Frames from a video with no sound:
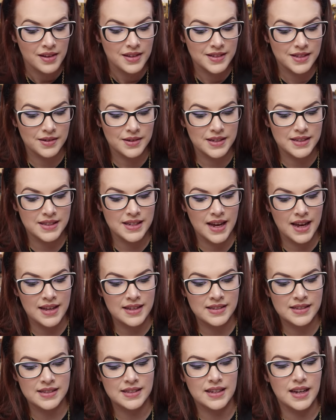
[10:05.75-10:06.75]
So it
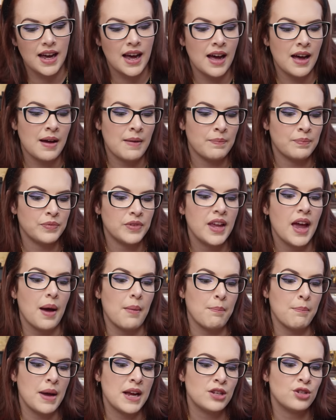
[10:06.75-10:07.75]
says,
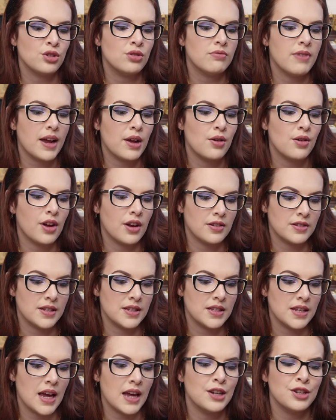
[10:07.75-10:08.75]
magical record coaster
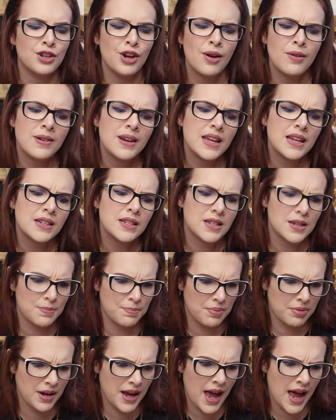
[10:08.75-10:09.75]
set. No need to
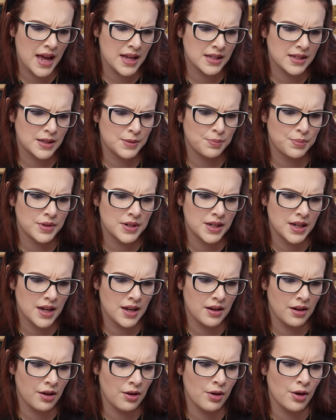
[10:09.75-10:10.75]
cast
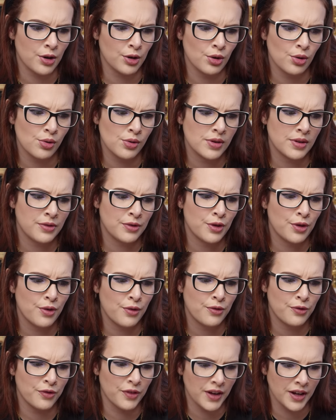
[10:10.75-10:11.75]
Pratigo on all of
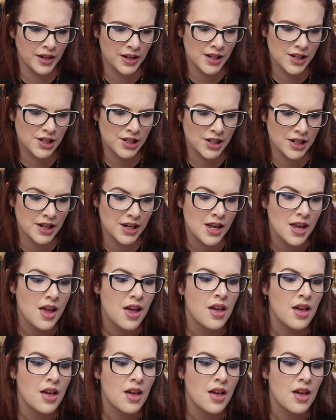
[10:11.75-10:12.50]
your furniture.